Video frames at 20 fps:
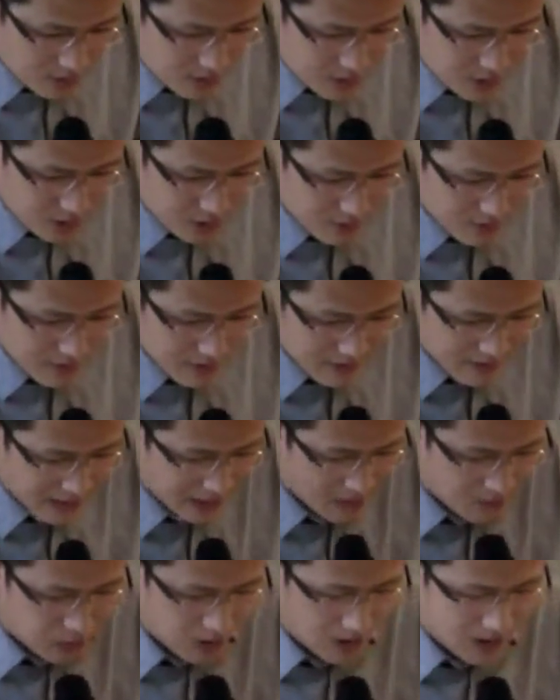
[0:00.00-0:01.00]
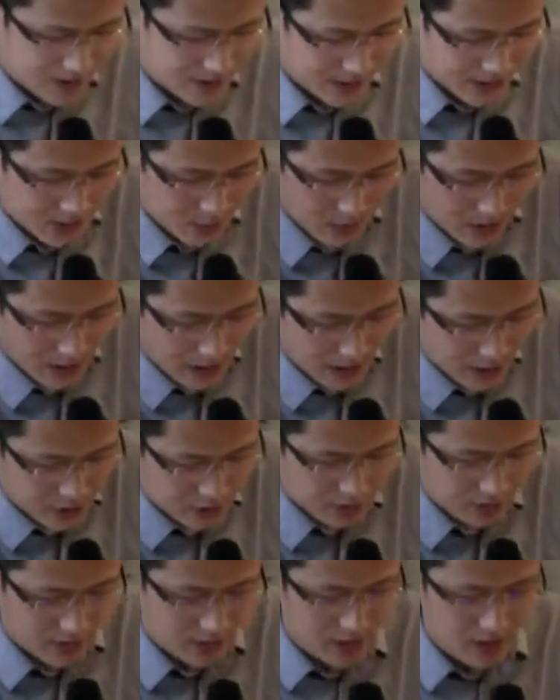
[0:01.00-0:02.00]
So in that process, we
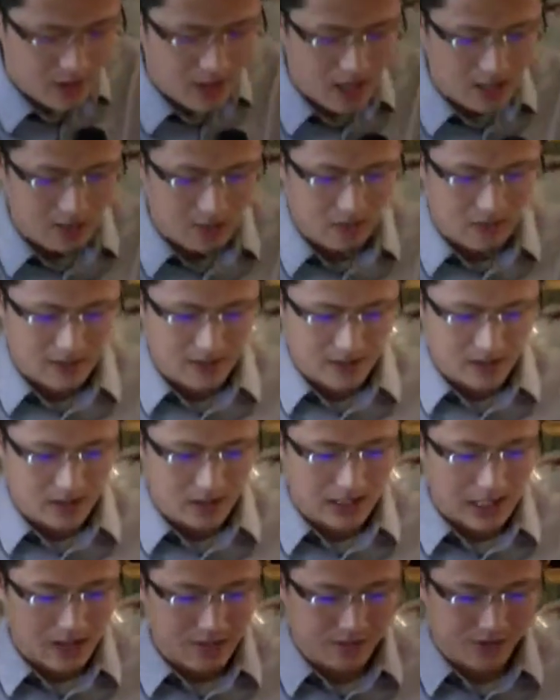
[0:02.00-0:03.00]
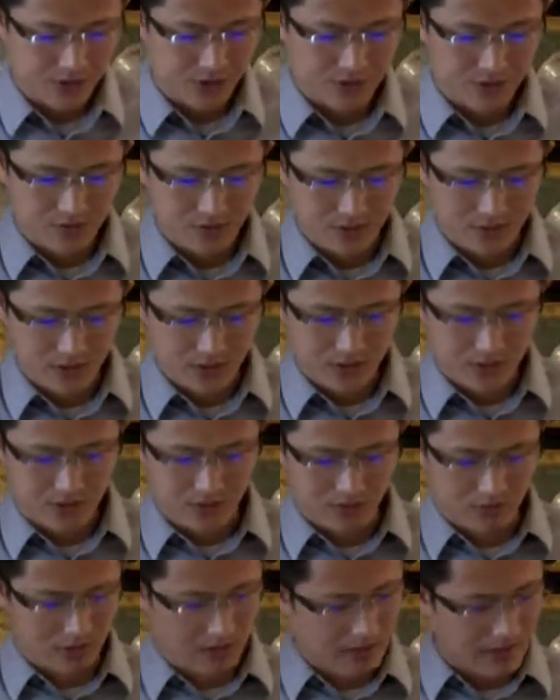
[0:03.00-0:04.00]
actually not only allow the students
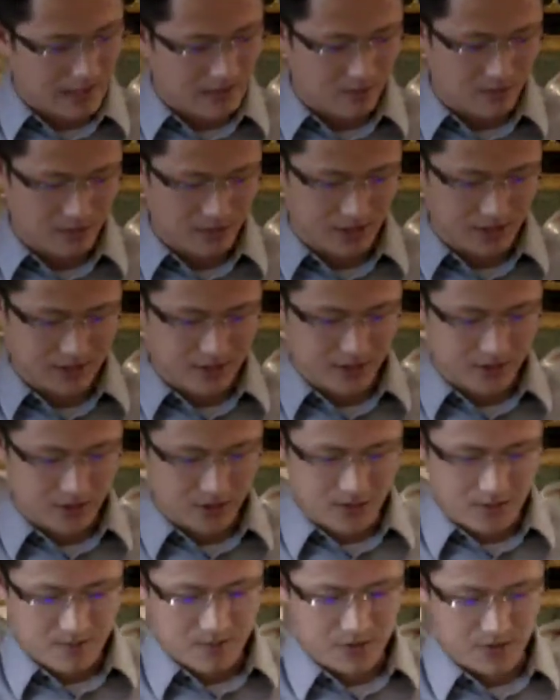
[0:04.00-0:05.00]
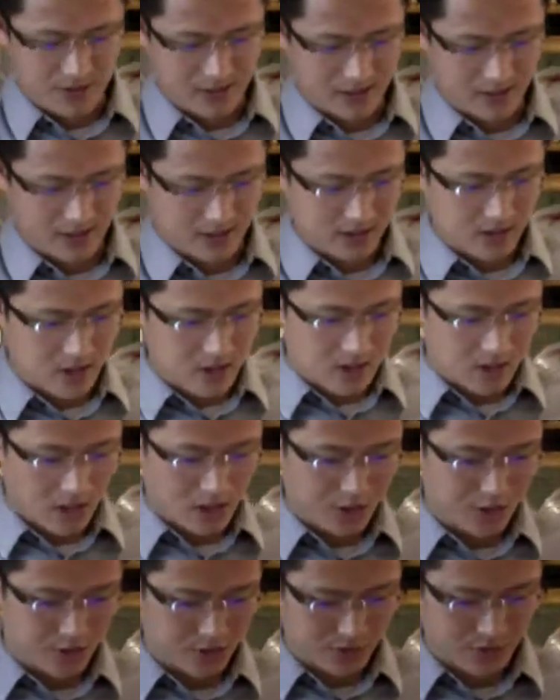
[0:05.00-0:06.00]
to collaborate, to communicate,
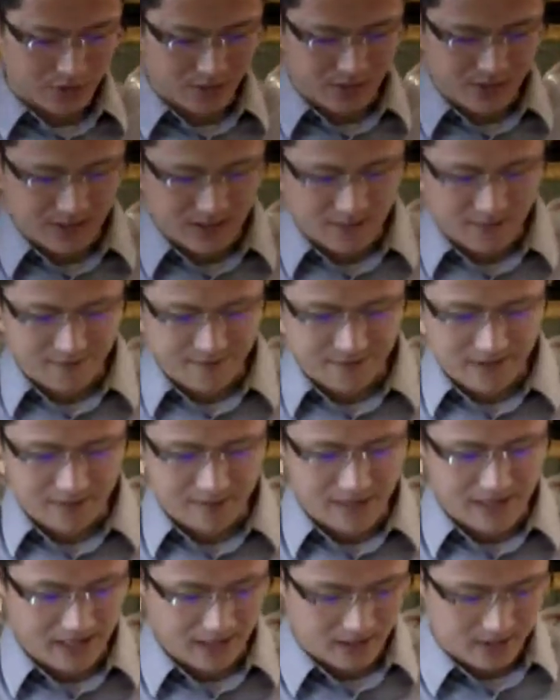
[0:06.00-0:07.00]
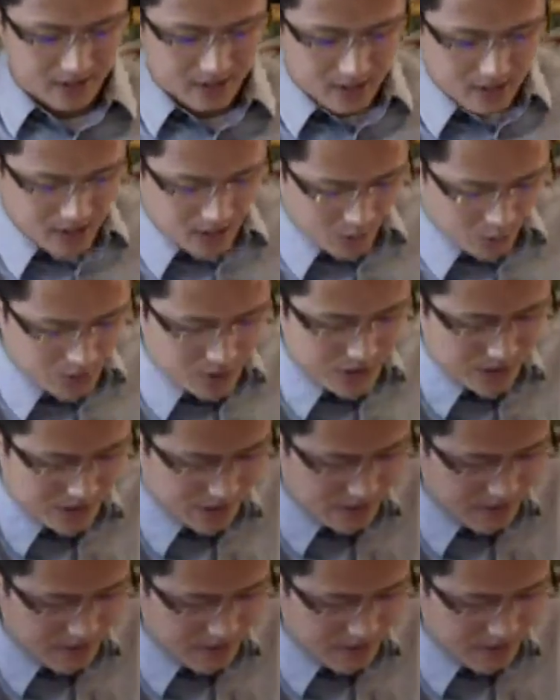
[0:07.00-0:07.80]
also to see the feedback, which is